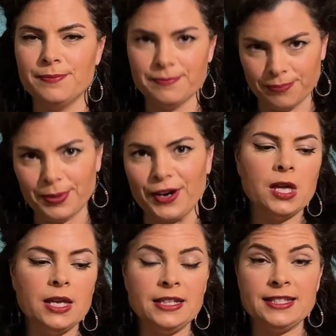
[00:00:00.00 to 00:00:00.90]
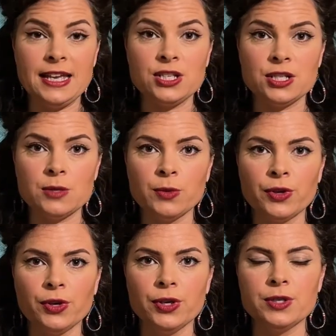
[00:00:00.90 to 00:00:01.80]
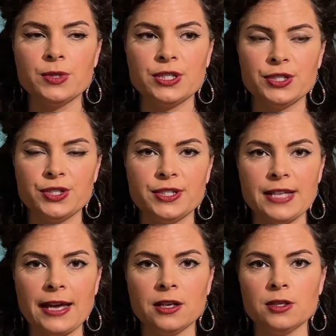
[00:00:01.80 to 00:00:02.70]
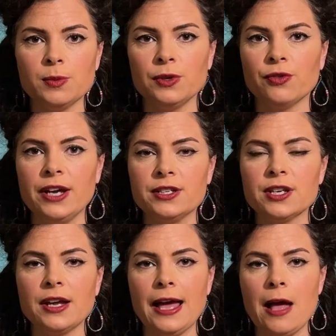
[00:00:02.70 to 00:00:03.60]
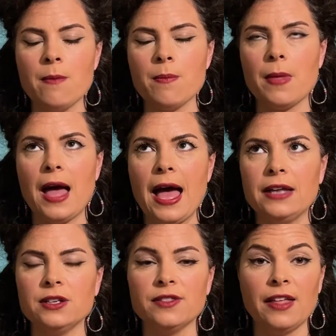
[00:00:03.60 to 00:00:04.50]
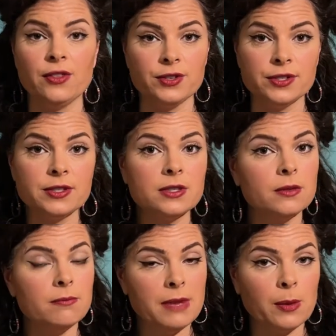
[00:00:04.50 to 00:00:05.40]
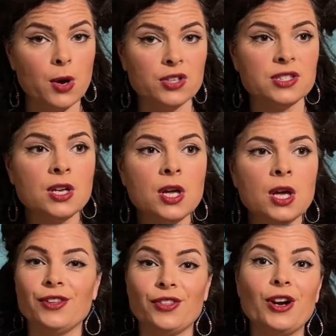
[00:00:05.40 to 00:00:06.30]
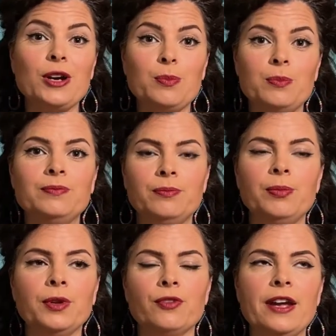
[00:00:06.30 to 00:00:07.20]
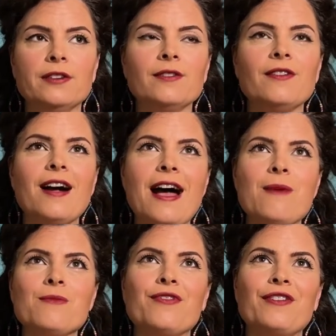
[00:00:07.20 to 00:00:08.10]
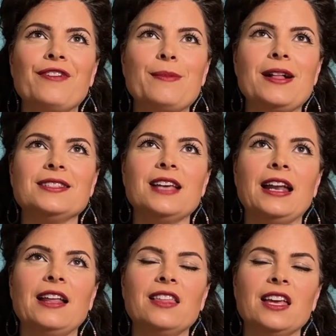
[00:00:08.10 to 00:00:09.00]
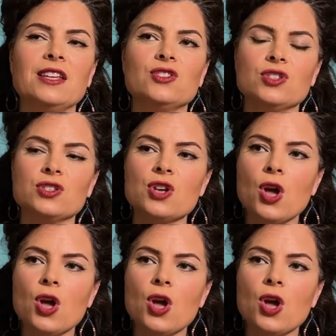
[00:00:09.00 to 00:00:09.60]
birth, initiation to motherhood, which is your second blood rite, and then there's menopause, the third blood rite for females. And I think it's just,